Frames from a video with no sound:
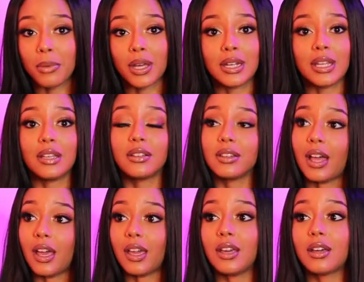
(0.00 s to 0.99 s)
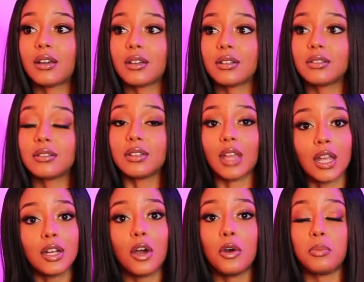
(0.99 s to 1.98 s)
honey, like they
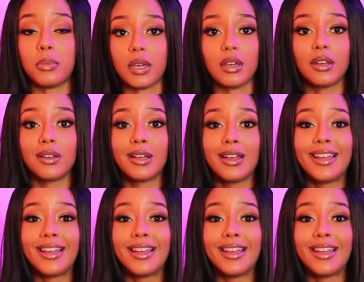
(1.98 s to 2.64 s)
know me.